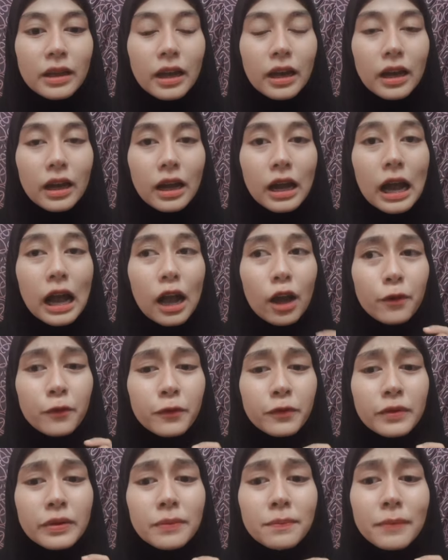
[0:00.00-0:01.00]

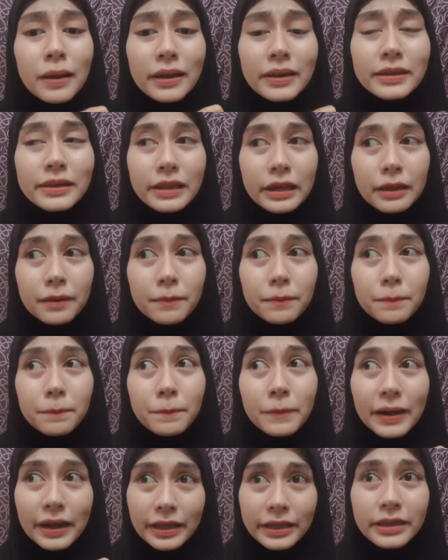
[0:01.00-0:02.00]
After Maghrib
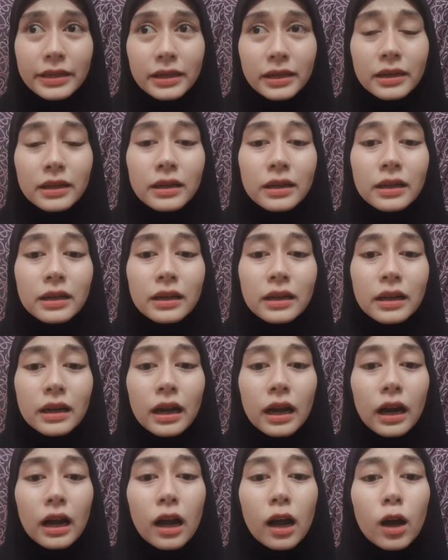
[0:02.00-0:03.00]
prayer,
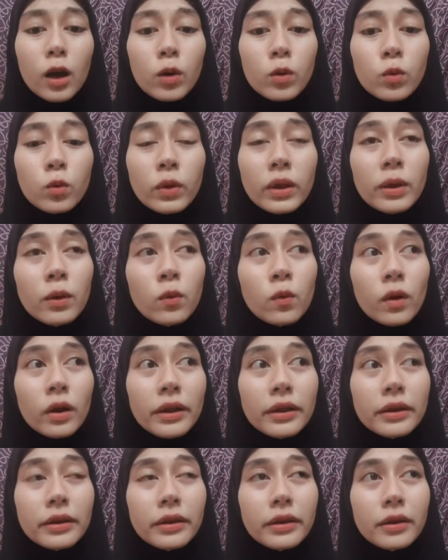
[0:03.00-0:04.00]
we
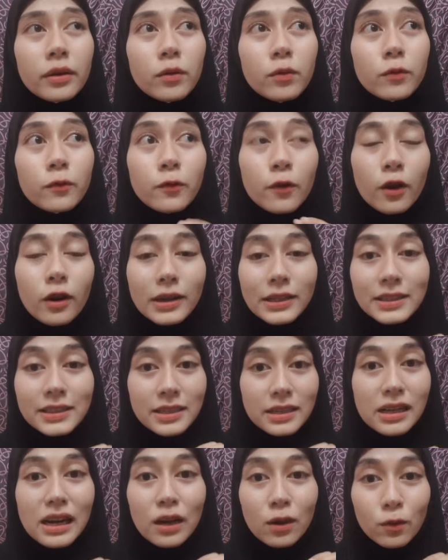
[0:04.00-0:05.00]
went for
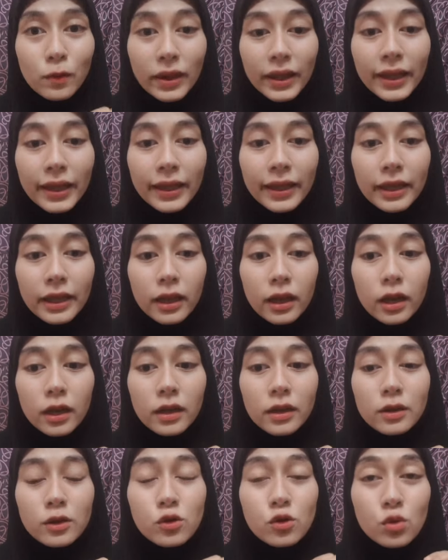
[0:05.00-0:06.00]
Taraweh
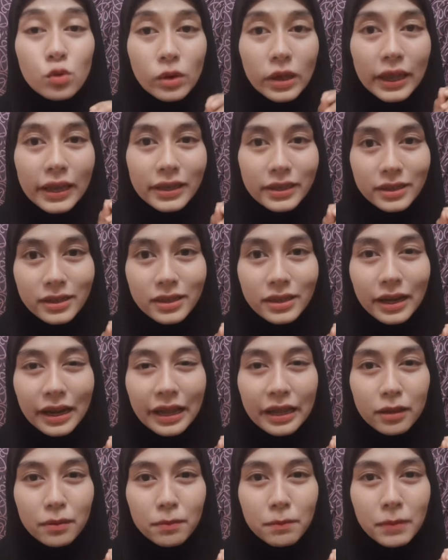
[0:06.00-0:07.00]
together
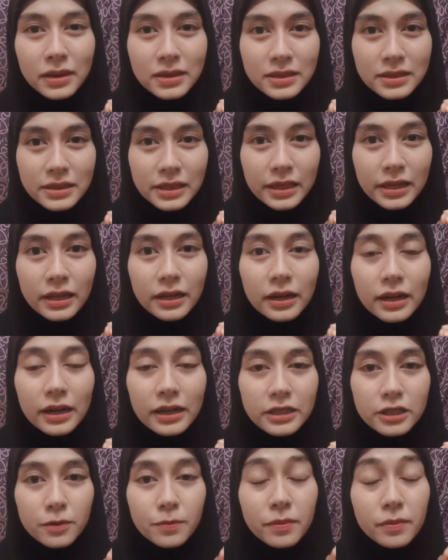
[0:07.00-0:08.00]
at Masjid
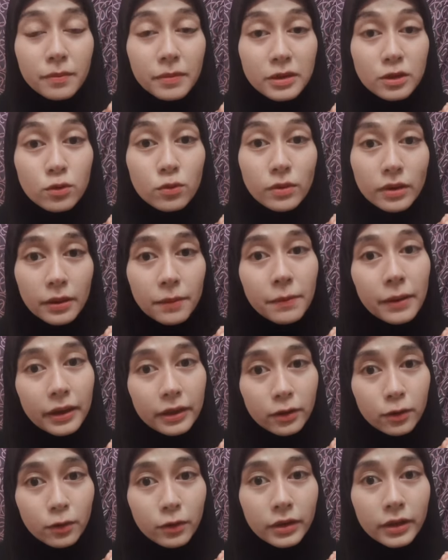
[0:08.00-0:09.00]
Raja Permaisuri by
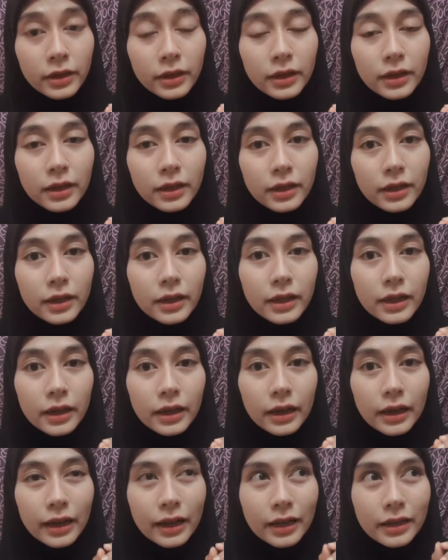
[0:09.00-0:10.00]
noon,
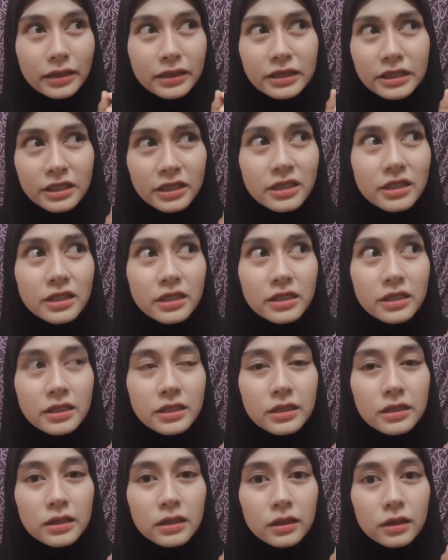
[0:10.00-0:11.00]
nearest
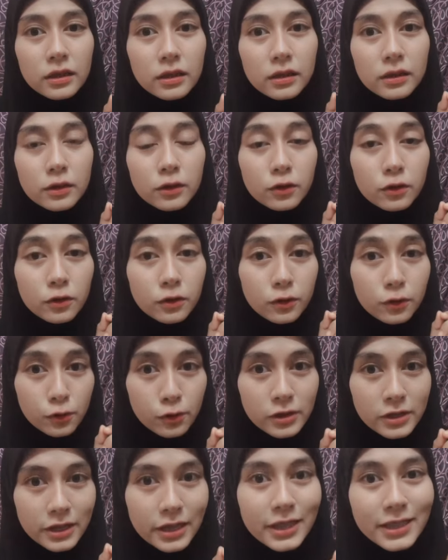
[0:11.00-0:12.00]

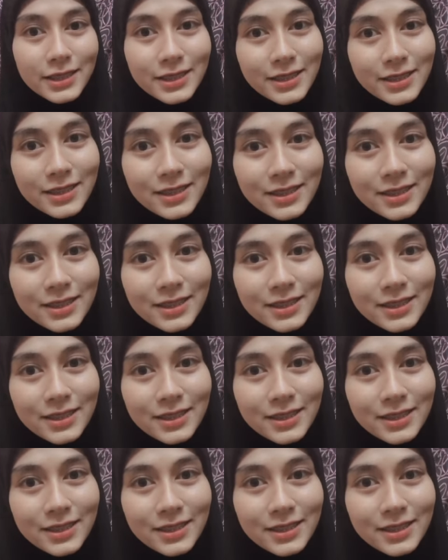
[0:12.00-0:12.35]
USAS.